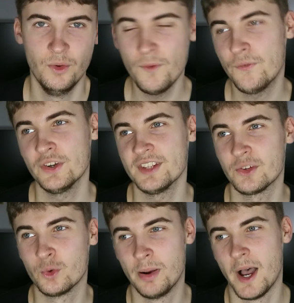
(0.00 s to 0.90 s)
Not for its
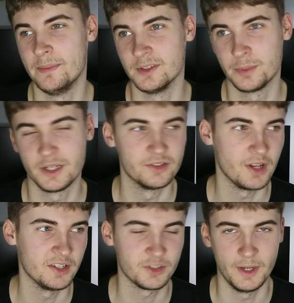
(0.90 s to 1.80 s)
actual purpose, because
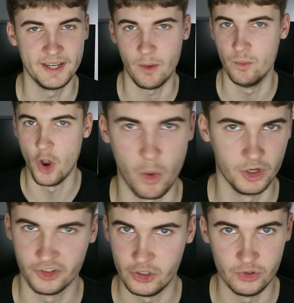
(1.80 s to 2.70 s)
I swear down, no
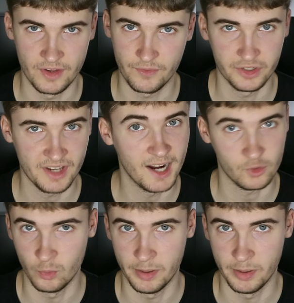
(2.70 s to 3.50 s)
one has used it for its actual